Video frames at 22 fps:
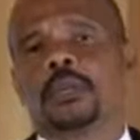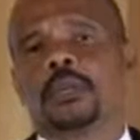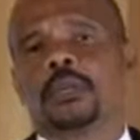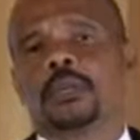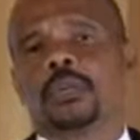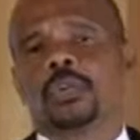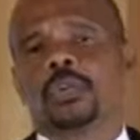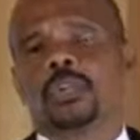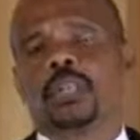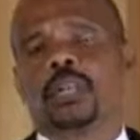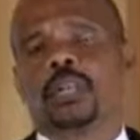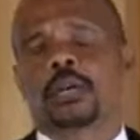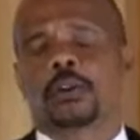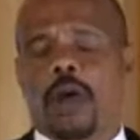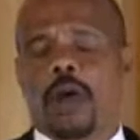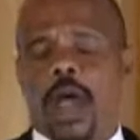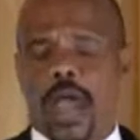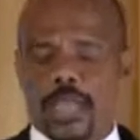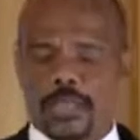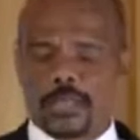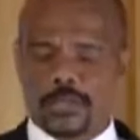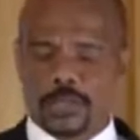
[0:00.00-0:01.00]
You know, the
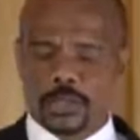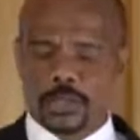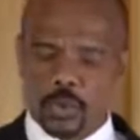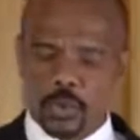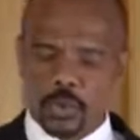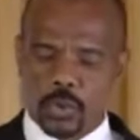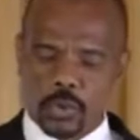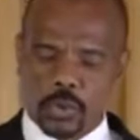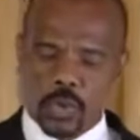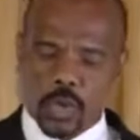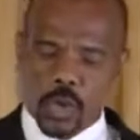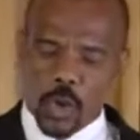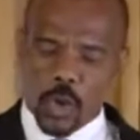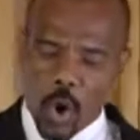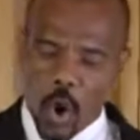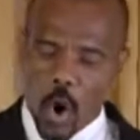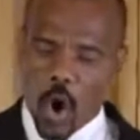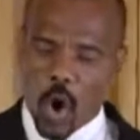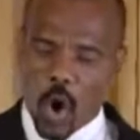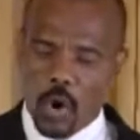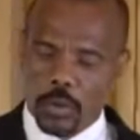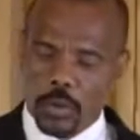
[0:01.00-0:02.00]
Christ who
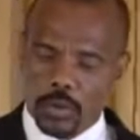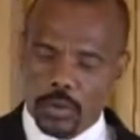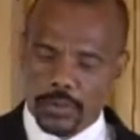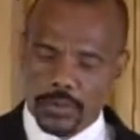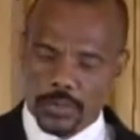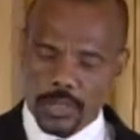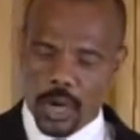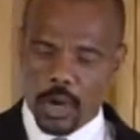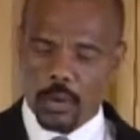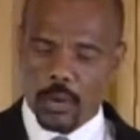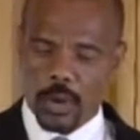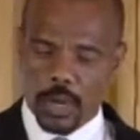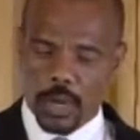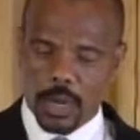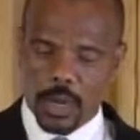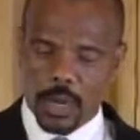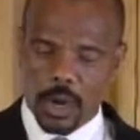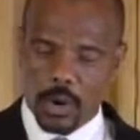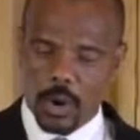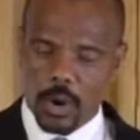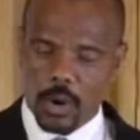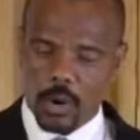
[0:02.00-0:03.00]
holds our, our,
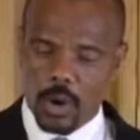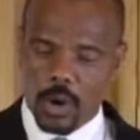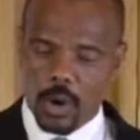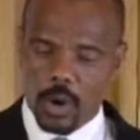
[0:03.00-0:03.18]
our,